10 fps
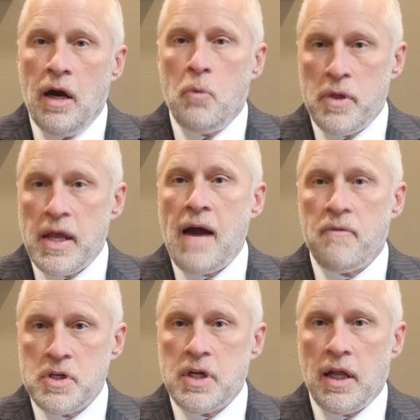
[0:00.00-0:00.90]
with an
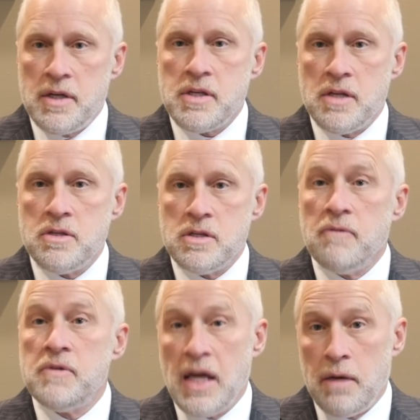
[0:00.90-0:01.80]
average daily census
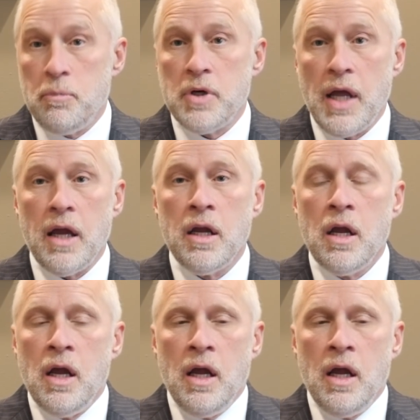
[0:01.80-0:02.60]
of 10 per day.